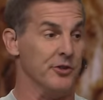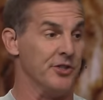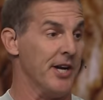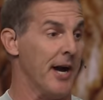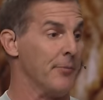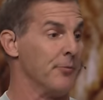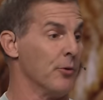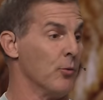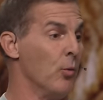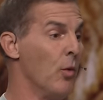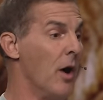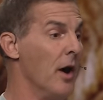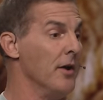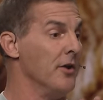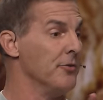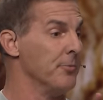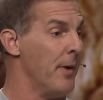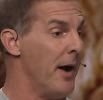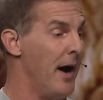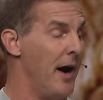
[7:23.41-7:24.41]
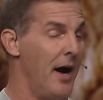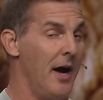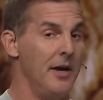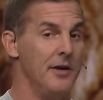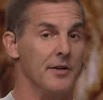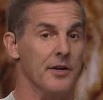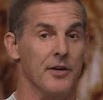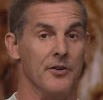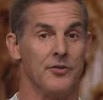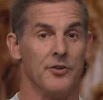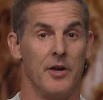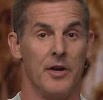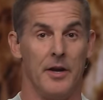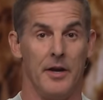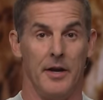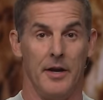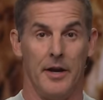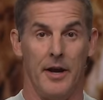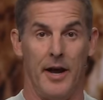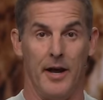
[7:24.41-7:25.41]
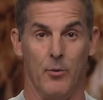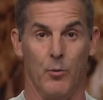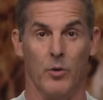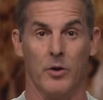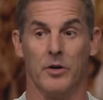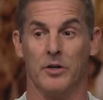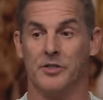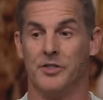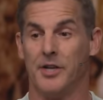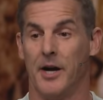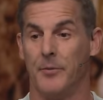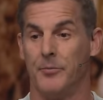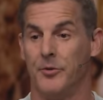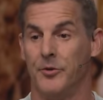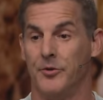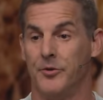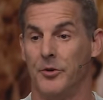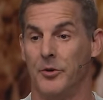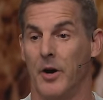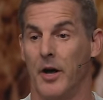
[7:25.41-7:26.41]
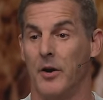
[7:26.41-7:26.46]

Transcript: Chapter one is behind us, and we're in chapter two.